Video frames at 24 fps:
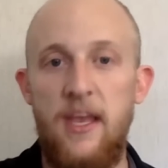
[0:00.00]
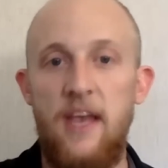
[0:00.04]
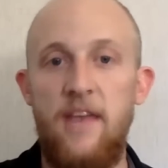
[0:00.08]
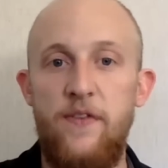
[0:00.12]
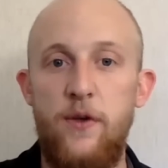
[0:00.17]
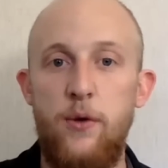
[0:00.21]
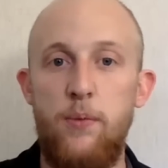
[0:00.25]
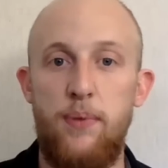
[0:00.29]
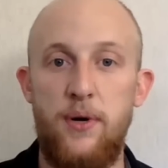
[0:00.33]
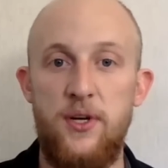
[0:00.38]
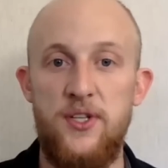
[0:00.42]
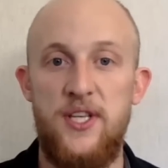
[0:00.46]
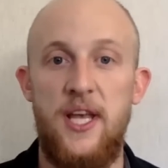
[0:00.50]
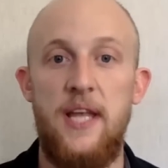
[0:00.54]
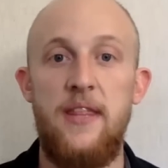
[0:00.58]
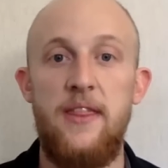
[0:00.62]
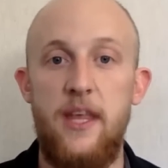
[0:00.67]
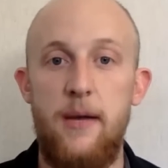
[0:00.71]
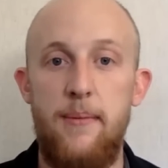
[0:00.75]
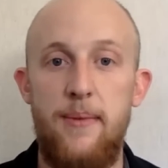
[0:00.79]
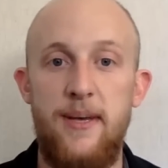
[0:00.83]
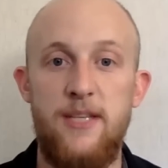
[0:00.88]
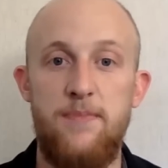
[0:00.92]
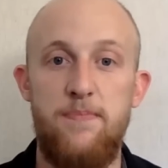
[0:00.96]
if you
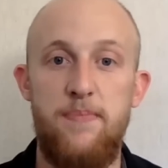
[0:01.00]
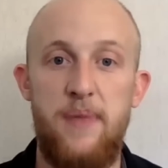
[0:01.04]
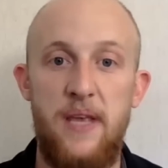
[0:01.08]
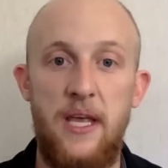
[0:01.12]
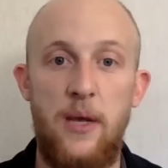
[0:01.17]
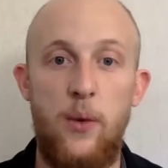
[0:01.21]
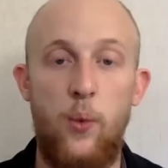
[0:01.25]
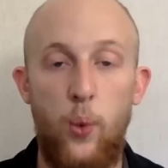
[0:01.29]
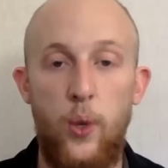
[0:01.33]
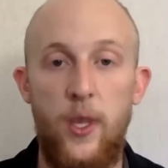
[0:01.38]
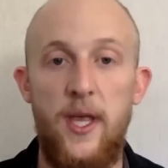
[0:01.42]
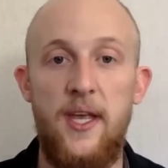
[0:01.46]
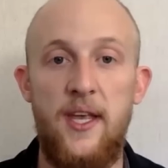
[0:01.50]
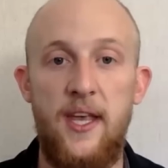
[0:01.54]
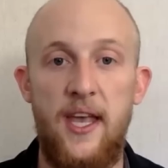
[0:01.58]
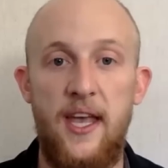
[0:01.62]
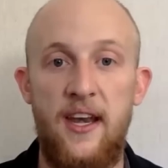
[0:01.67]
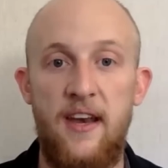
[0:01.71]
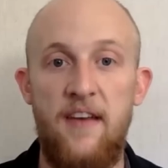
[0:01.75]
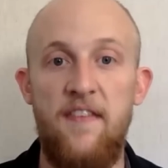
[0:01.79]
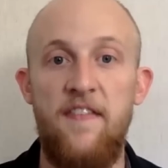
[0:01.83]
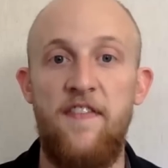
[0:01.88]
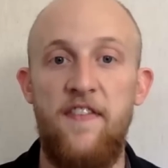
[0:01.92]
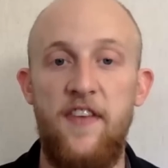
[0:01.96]
present them as being weak
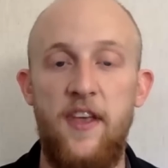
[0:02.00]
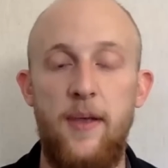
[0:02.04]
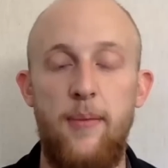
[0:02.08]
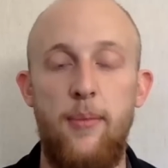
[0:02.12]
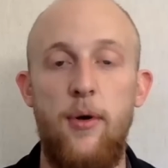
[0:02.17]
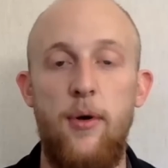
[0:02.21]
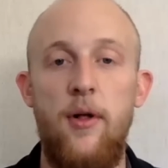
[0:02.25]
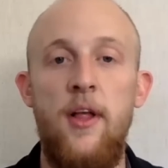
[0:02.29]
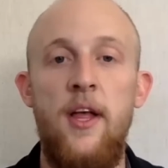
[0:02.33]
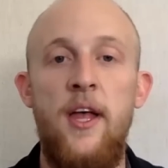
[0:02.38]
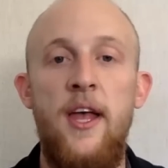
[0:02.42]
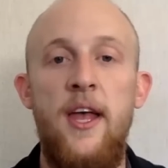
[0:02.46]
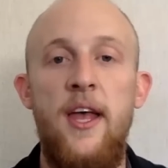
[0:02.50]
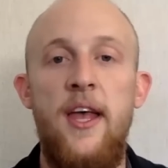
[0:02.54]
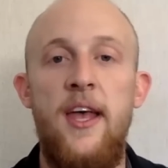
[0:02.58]
and enfeeble.